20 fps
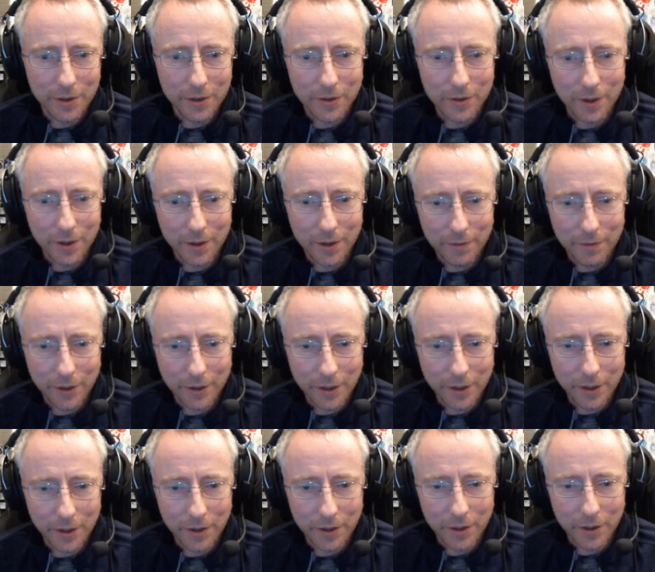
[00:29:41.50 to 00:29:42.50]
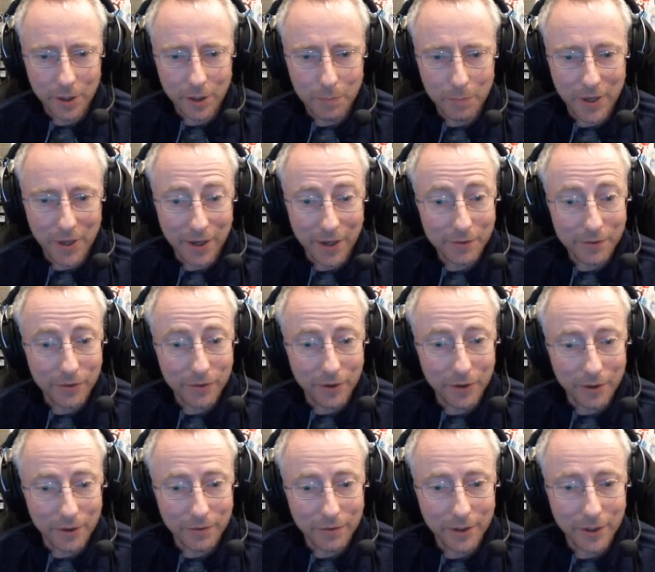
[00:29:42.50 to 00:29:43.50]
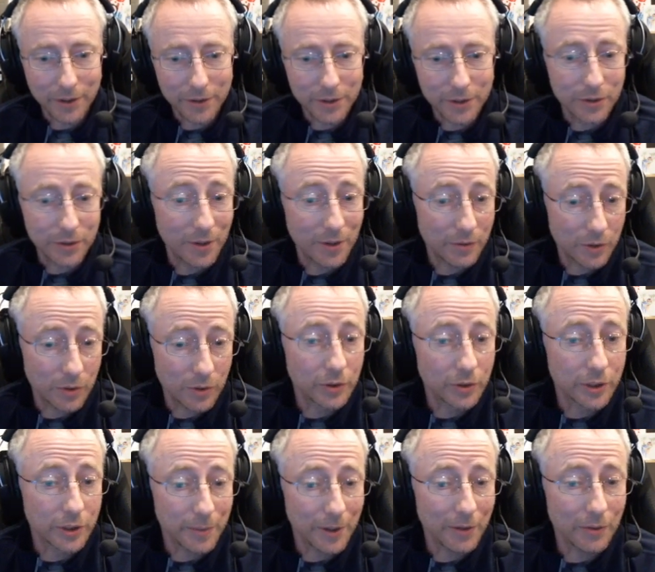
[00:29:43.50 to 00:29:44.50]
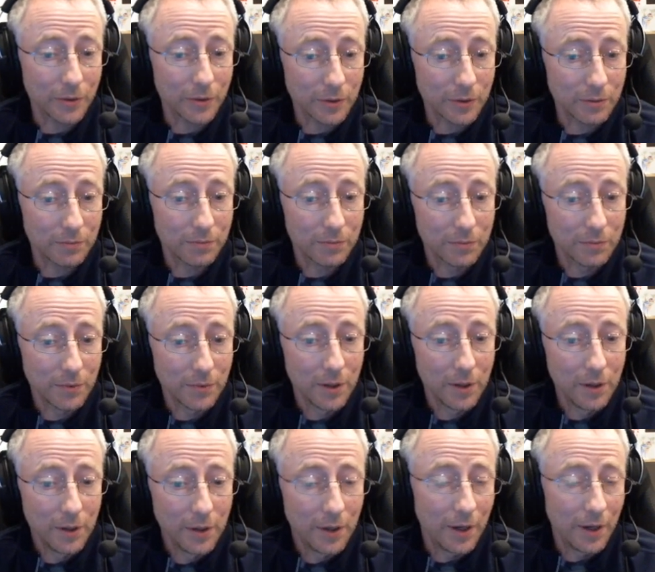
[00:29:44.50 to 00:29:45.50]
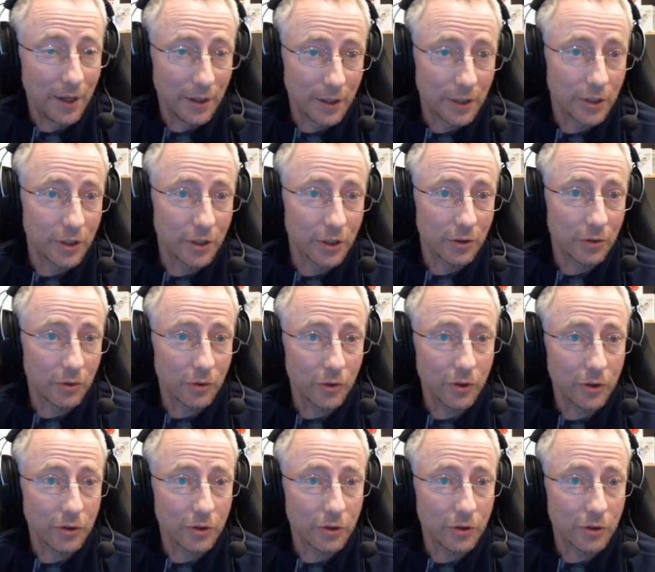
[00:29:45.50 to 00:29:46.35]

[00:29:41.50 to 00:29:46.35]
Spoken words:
do they have any impactful artifacts? I do have a Golden Spiral and the General Order